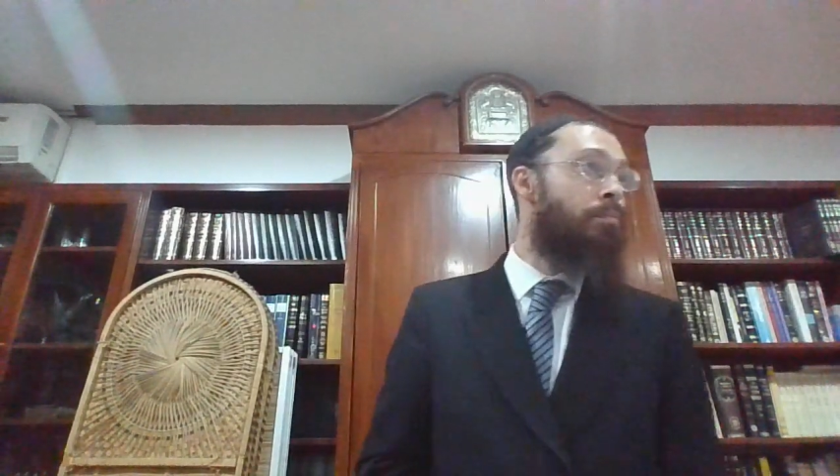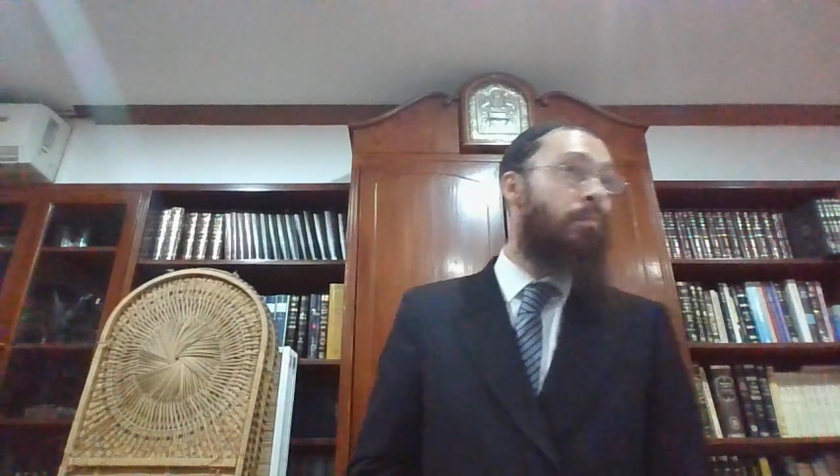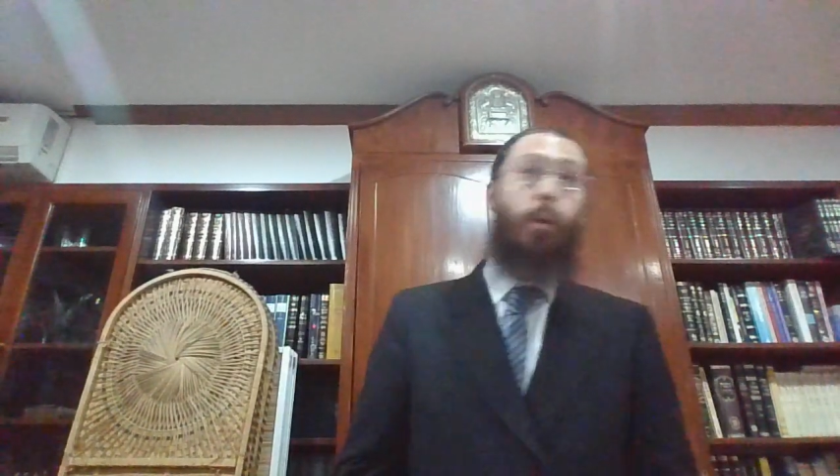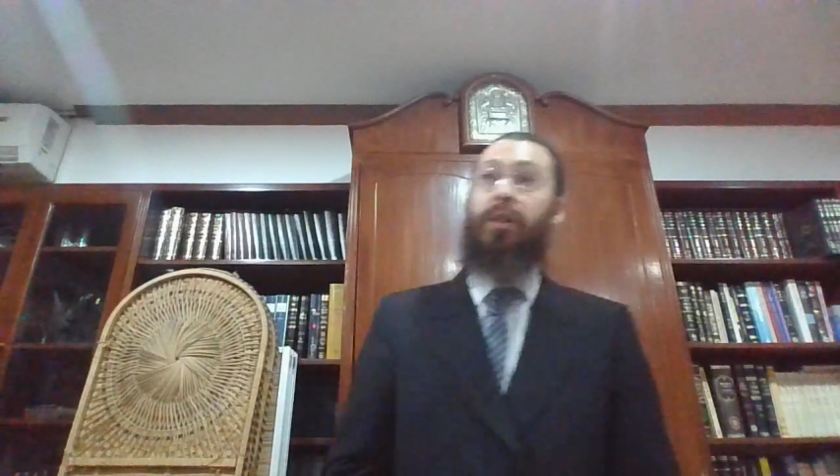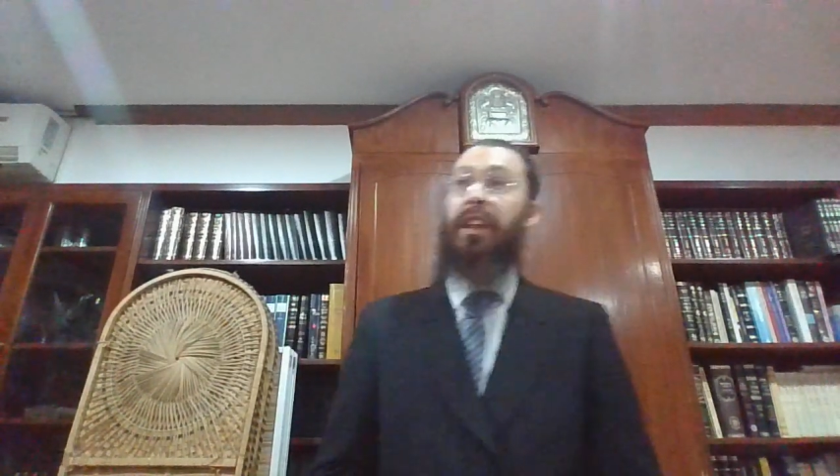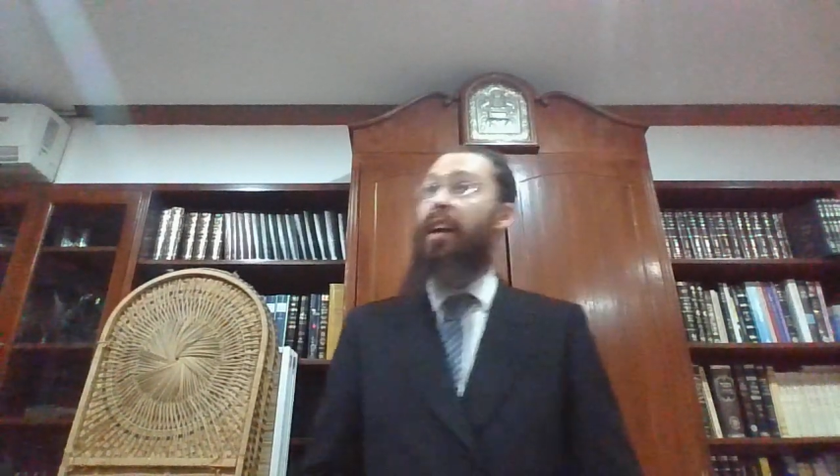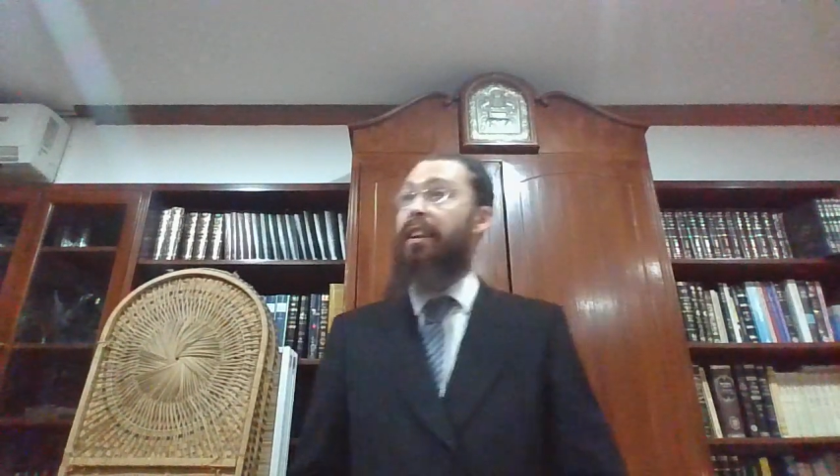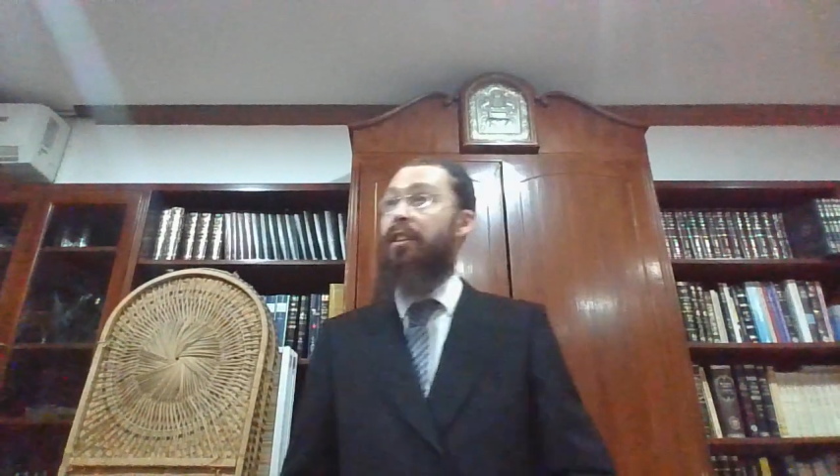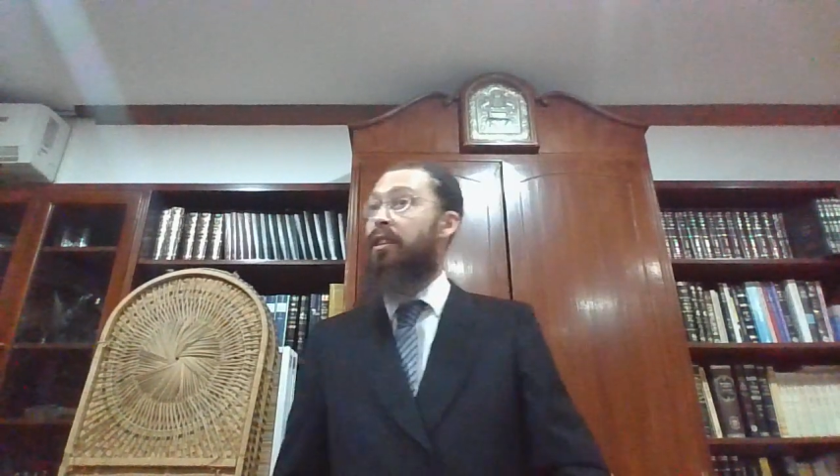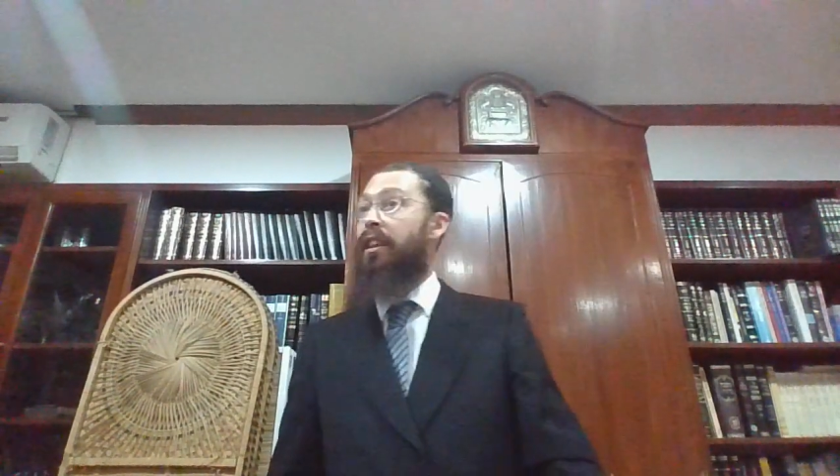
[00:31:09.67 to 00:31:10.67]
What was he
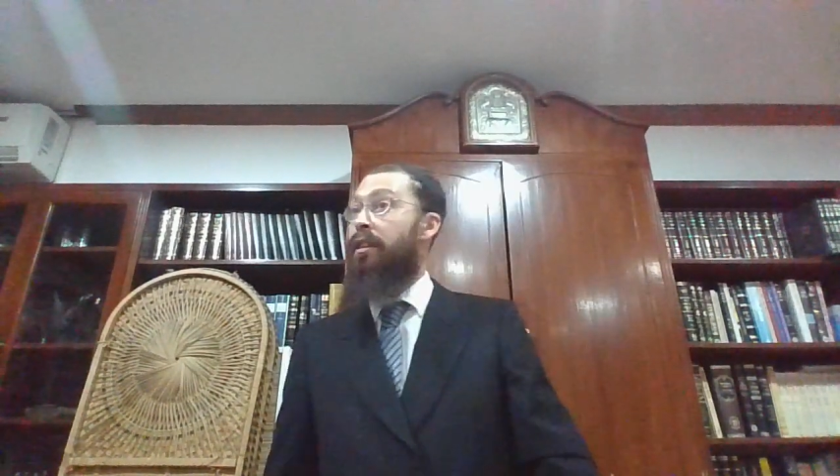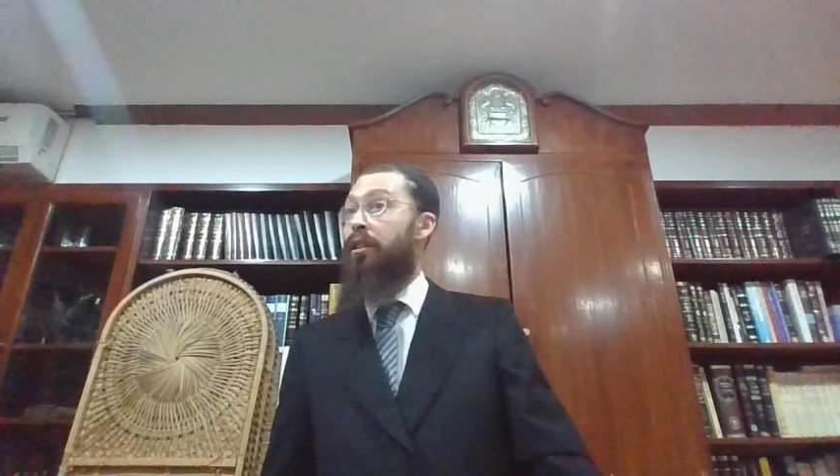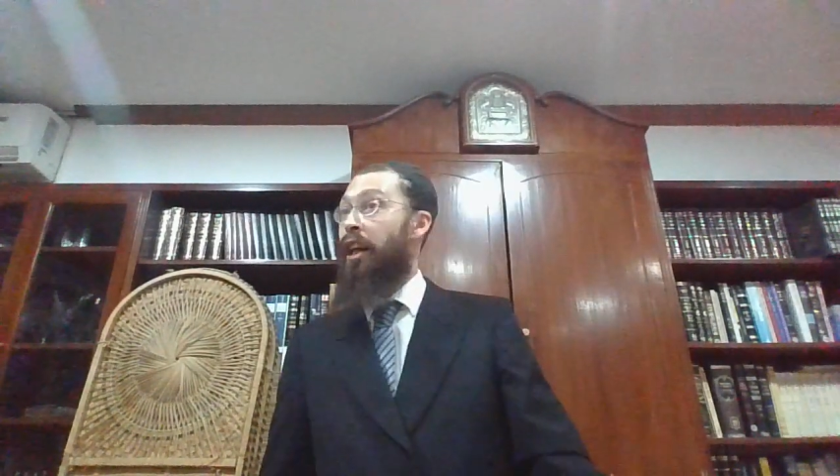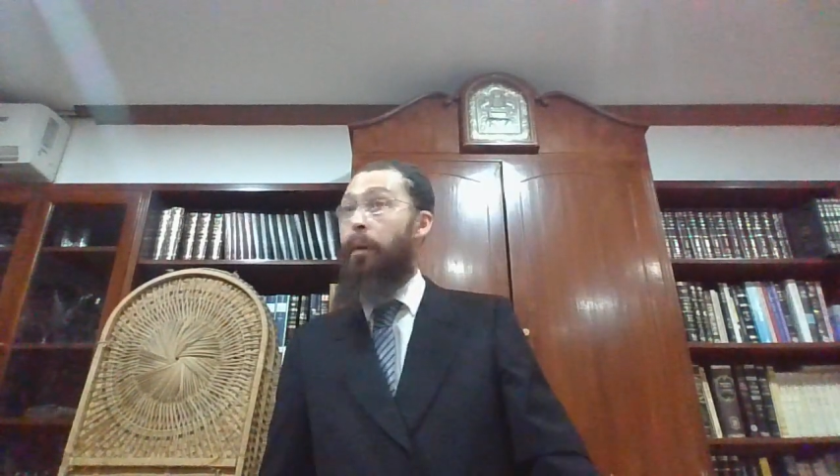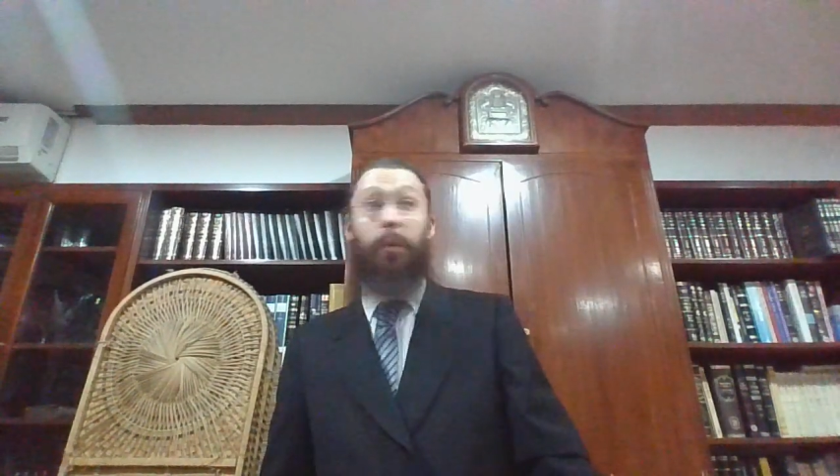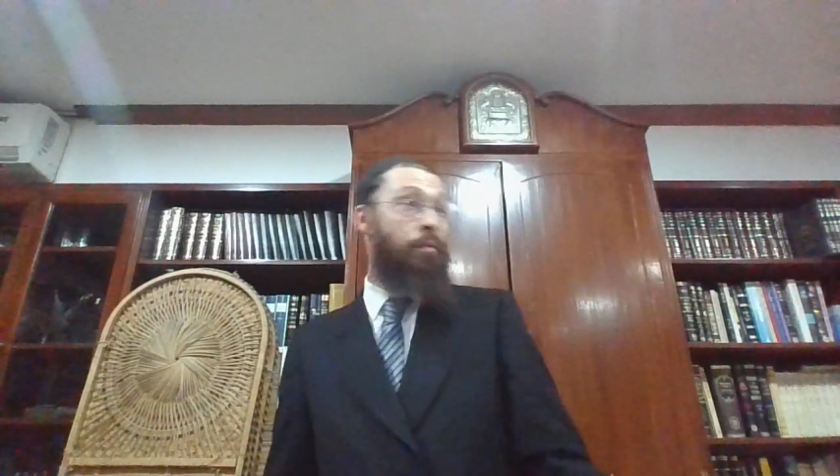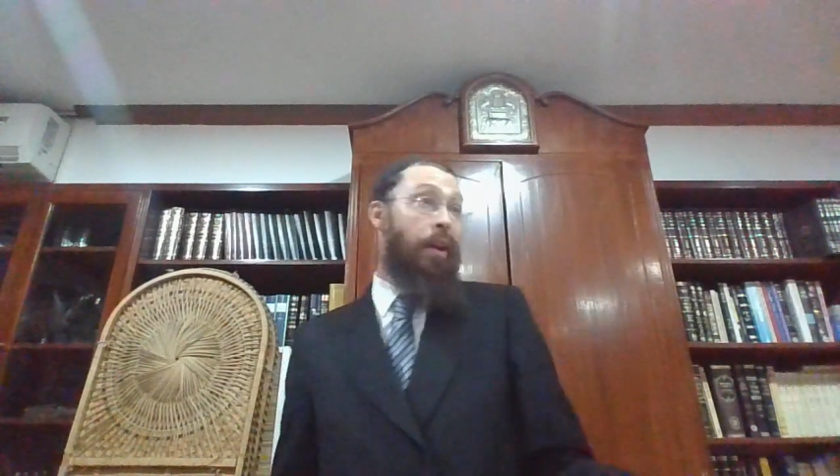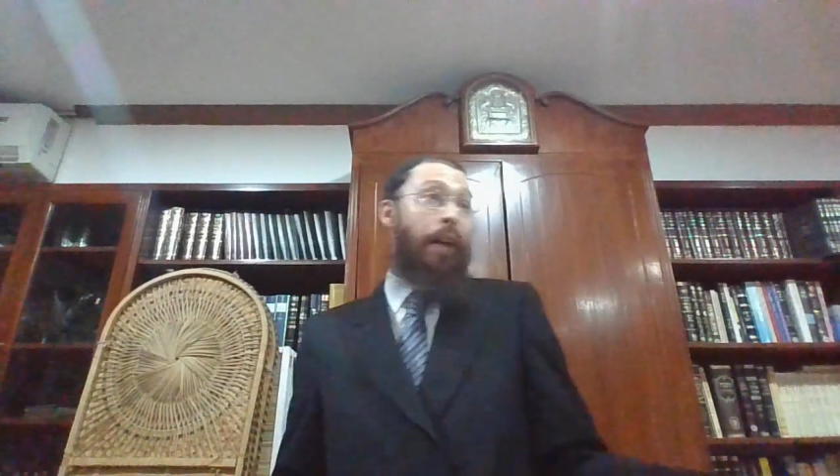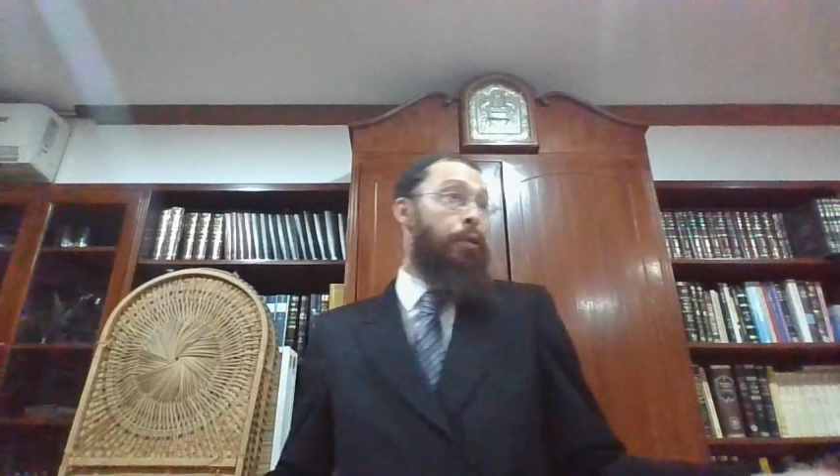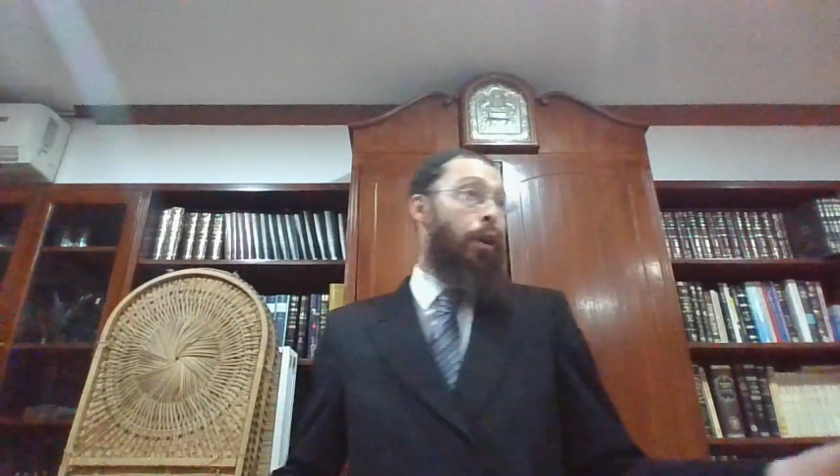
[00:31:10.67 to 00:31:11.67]
like to sit and chat with?
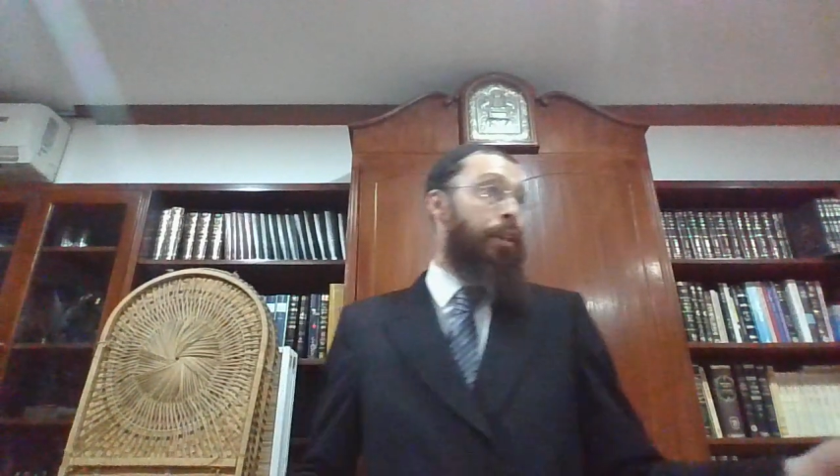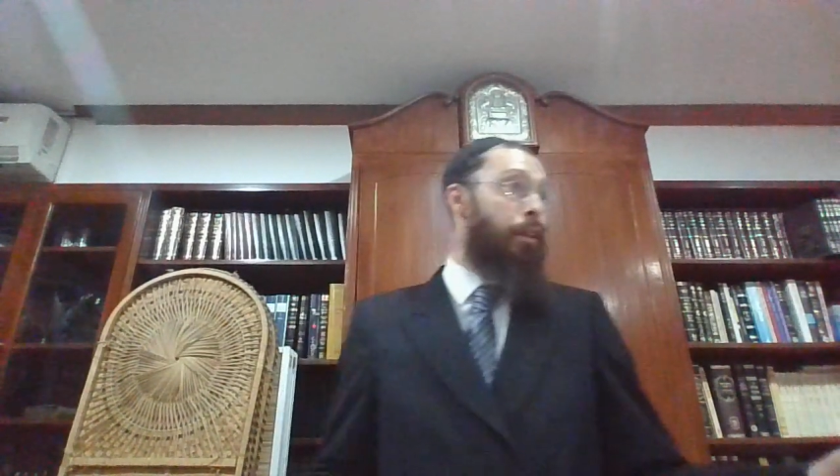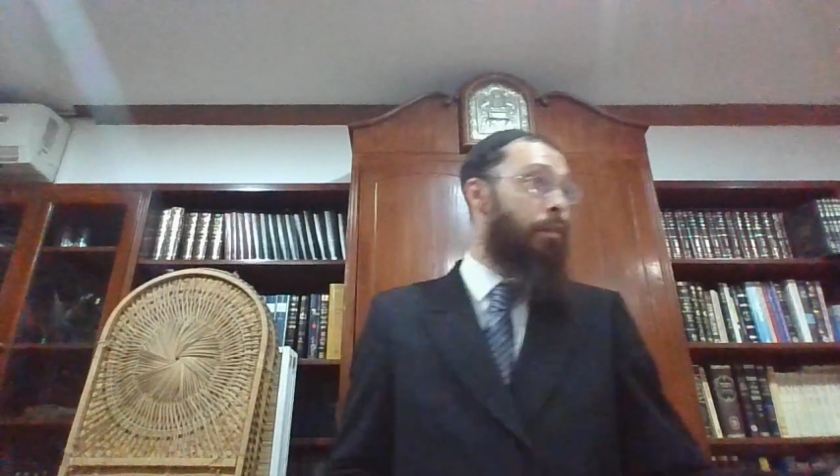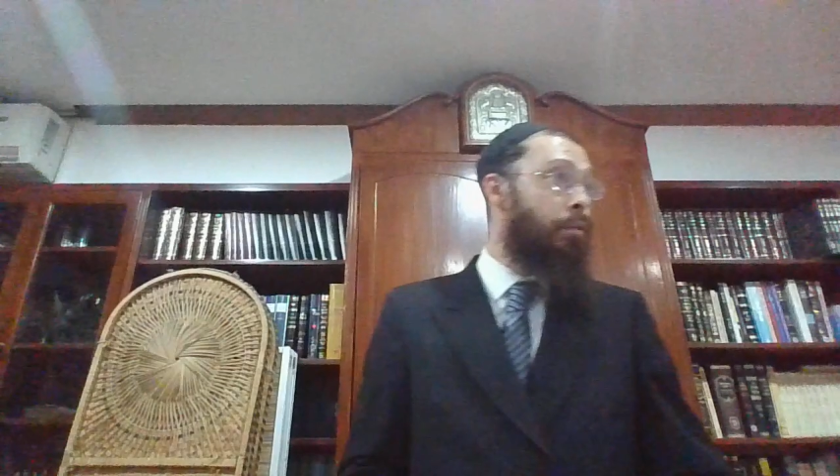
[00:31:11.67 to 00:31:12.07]
I have no idea.